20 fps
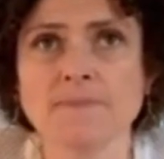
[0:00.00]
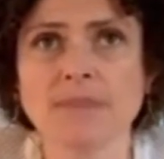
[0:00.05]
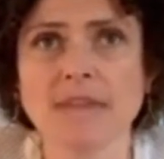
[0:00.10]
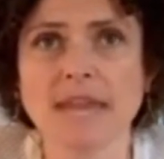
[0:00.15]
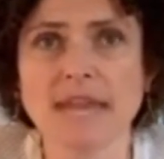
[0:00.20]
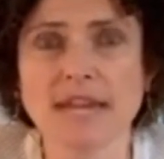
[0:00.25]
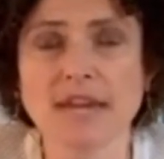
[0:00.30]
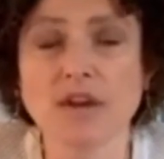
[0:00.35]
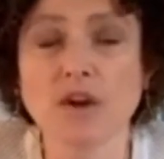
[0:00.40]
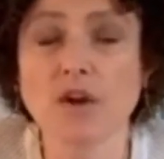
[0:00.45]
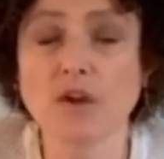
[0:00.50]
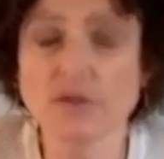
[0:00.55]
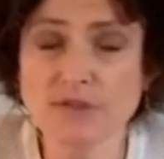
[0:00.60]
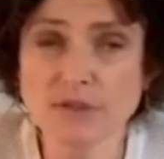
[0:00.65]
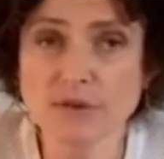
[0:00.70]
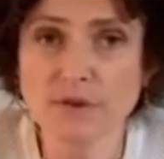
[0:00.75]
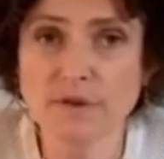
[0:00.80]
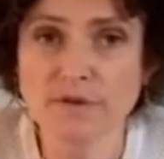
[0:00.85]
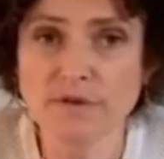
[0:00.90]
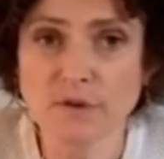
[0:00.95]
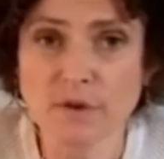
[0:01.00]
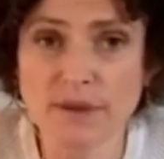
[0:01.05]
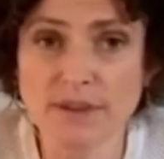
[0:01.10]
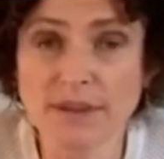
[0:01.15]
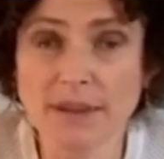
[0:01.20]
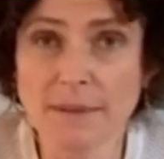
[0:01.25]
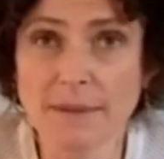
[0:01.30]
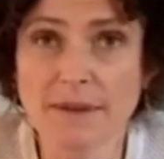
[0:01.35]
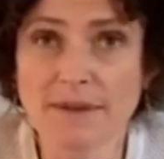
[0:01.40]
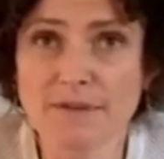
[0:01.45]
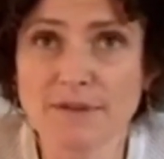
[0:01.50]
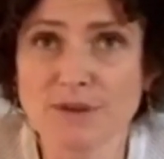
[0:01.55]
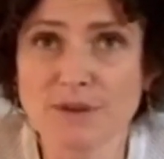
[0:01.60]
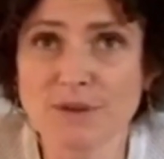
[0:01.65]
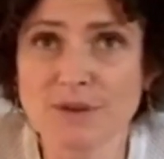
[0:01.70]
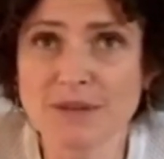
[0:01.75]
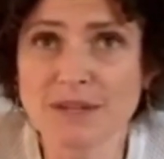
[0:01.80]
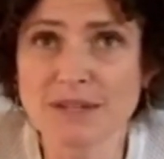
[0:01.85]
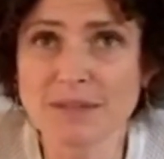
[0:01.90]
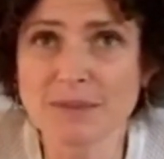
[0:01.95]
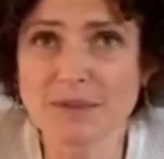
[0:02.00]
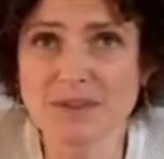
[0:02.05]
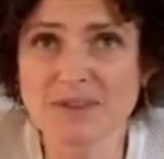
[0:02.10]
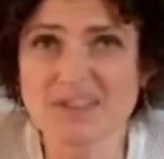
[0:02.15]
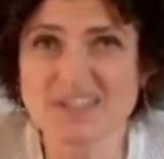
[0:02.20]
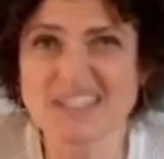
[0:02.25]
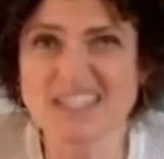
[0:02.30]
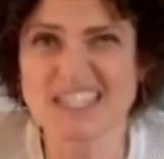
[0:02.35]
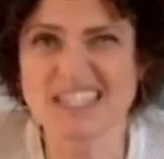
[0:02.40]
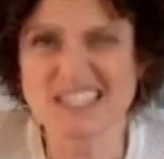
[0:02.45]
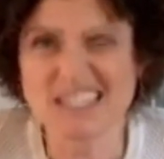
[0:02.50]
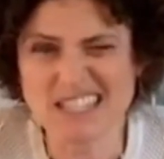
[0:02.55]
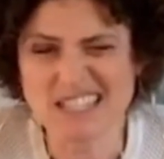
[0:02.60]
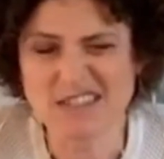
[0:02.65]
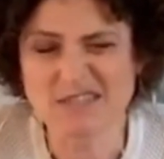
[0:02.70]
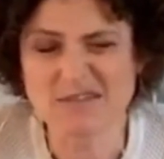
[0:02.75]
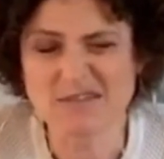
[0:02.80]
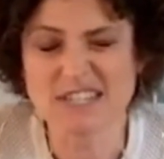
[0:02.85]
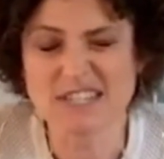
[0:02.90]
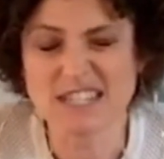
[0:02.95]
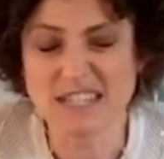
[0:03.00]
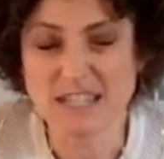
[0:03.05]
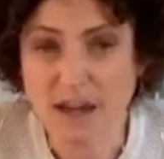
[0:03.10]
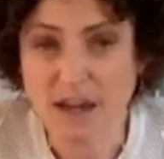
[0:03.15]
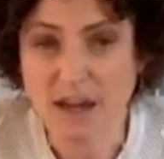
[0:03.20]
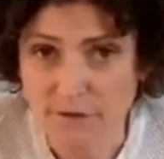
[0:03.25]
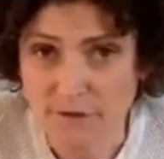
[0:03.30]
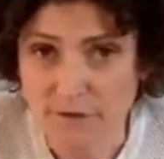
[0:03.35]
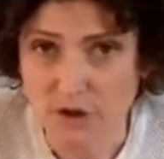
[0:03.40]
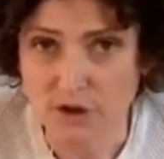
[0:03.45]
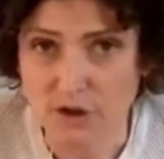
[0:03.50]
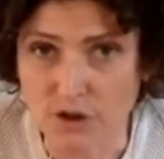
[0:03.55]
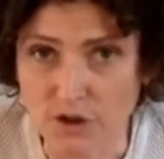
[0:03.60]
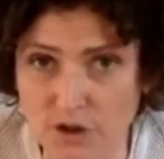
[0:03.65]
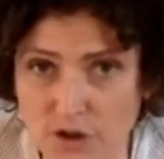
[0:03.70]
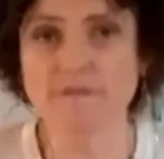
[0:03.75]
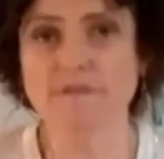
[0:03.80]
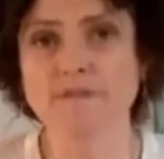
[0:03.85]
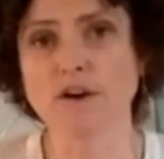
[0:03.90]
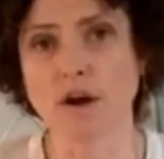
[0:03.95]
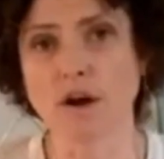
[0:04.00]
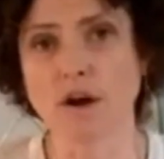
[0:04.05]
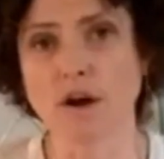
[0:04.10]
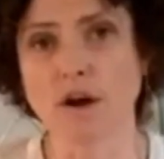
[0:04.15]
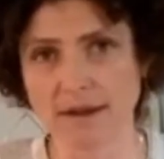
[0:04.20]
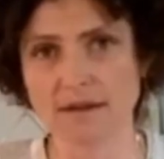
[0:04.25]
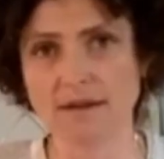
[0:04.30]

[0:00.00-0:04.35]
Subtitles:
And also avoid them if you experience digestive discomfort from